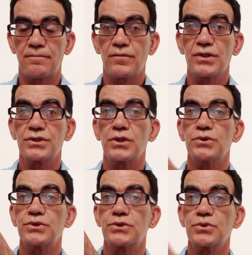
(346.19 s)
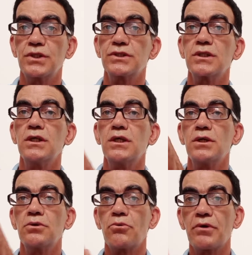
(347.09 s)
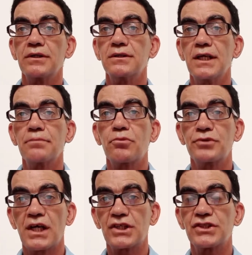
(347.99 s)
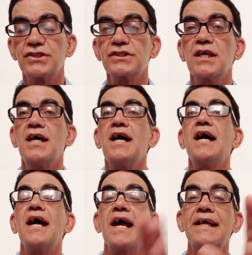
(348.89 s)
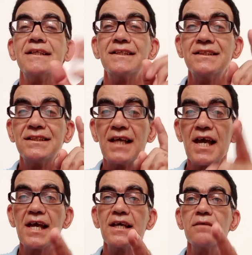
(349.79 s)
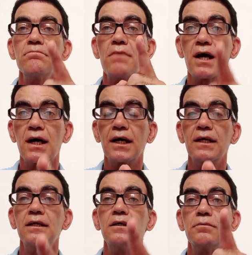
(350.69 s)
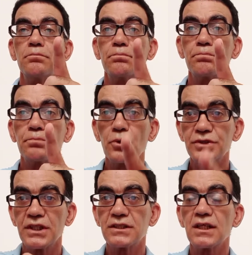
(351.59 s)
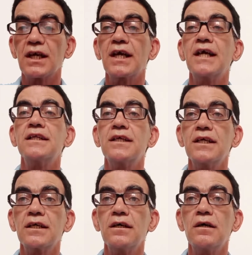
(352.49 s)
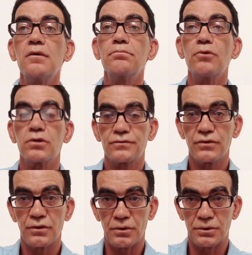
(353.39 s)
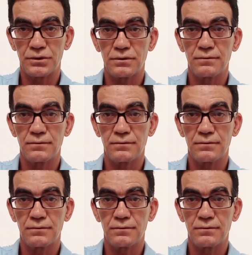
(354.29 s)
So students read their productions and they might put it in their portfolios.